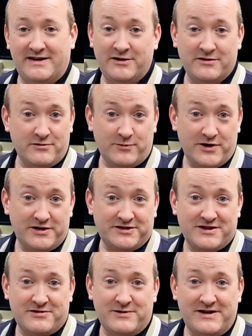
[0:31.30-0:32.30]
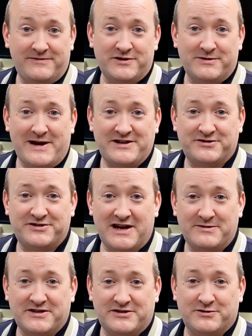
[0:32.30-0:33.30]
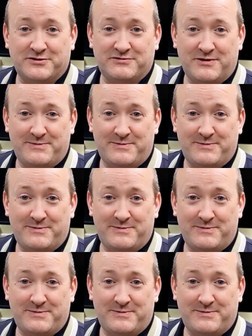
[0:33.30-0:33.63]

In other words, the three fundamental steps I took to